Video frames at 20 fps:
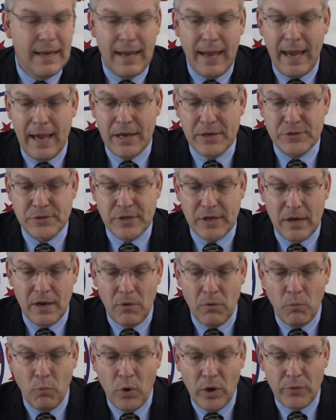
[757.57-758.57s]
As
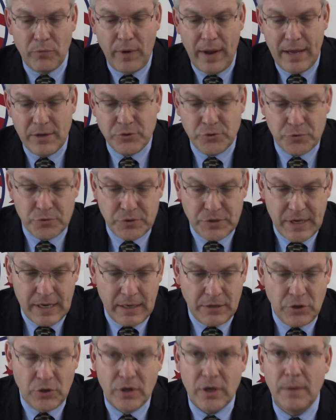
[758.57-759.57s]
one rancher
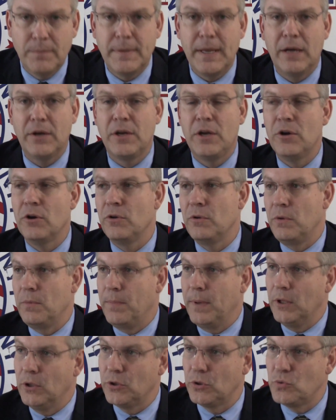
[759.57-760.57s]
said, you come down here, you
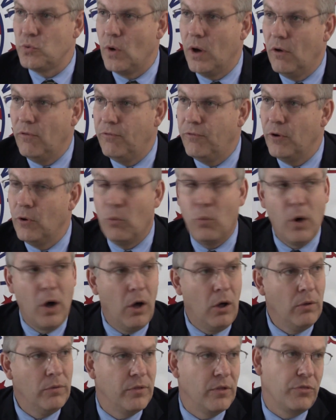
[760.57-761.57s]
build a 12-foot wall,